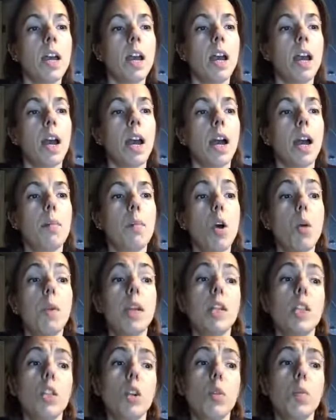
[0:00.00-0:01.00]
Um,
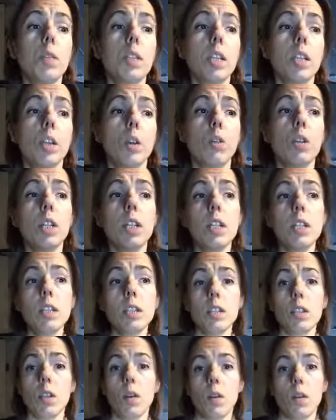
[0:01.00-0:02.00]
homemade soaps and
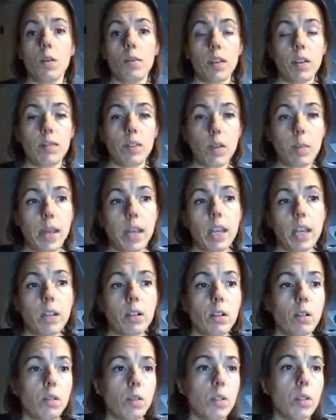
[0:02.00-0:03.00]
lotions. So, if, if, you're making
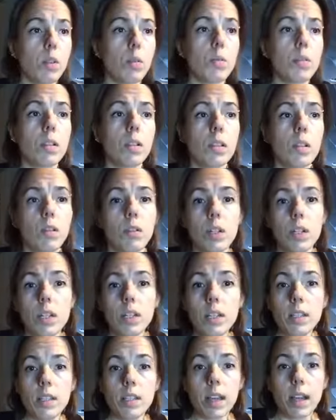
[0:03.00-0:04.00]
your own soaps and
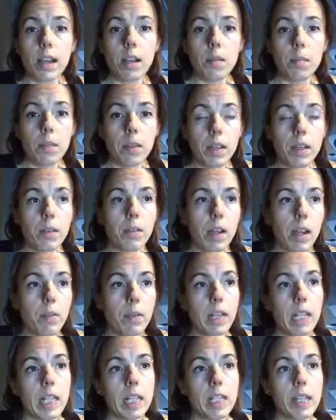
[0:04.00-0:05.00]
lotions, um, great
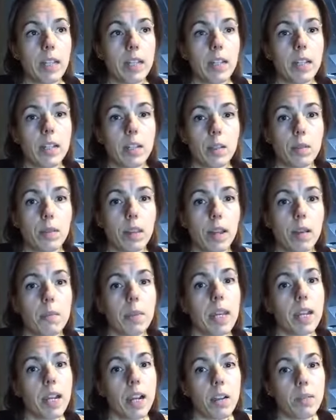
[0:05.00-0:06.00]
way to scent it. Just uh,
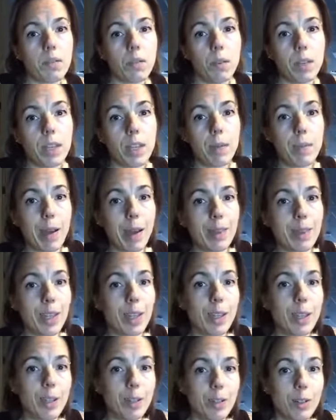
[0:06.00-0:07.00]
be careful with the amount that
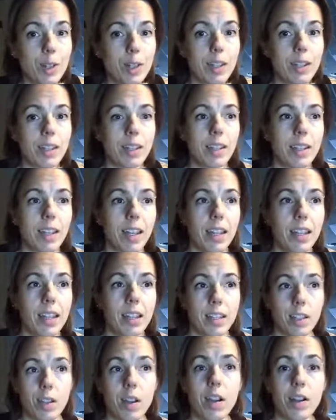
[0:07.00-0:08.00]
you use because, again, it
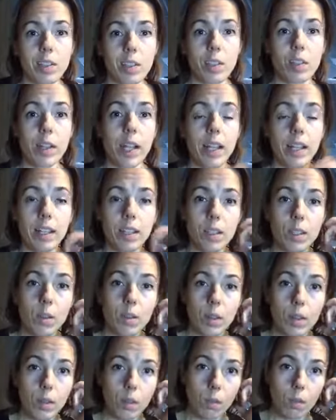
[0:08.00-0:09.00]
is concentrated. So,
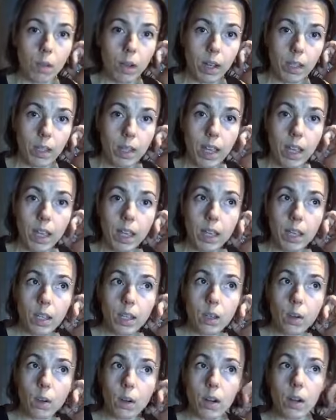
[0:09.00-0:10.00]
you don't want
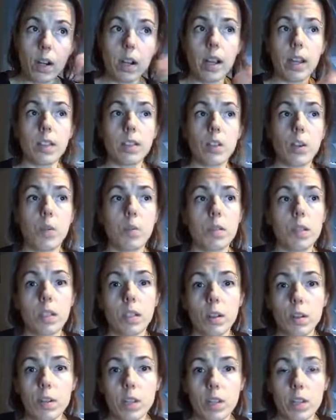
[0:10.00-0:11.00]
your uh, soaps and
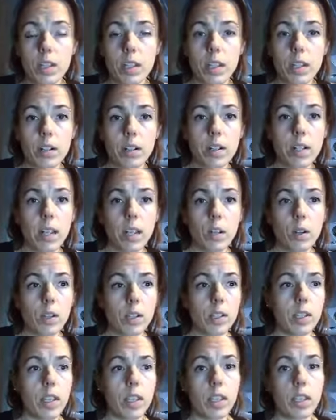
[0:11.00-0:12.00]
lotions to irritate your
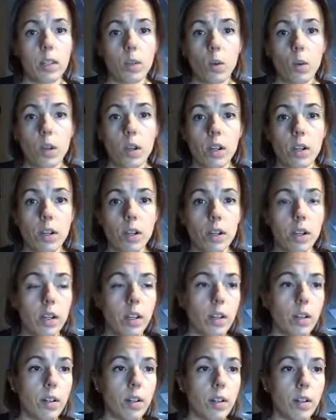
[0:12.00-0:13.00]
skin or your,
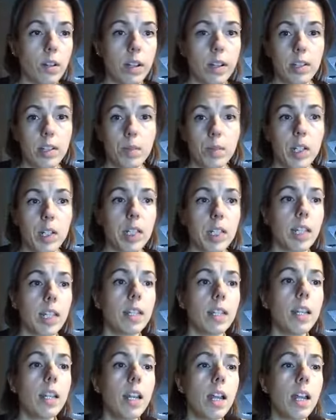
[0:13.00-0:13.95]
your customer's skin.